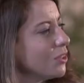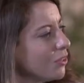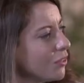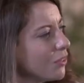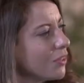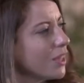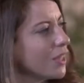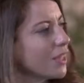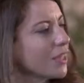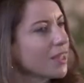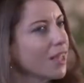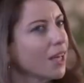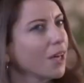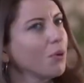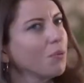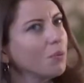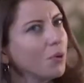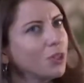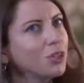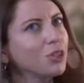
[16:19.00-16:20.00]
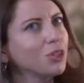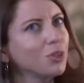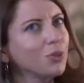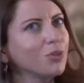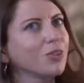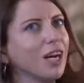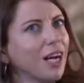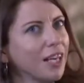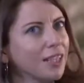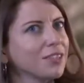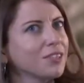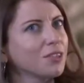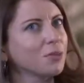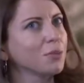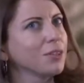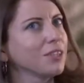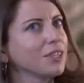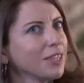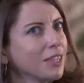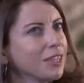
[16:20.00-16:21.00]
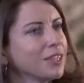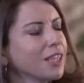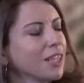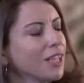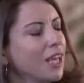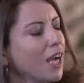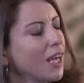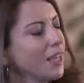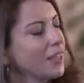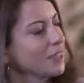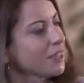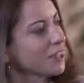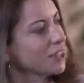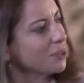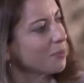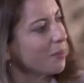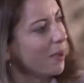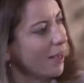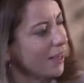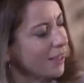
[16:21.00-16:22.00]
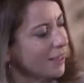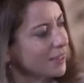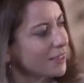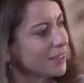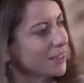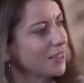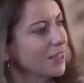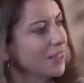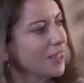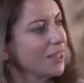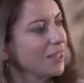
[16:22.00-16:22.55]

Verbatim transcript: Do you think that? What do customers and clients expect?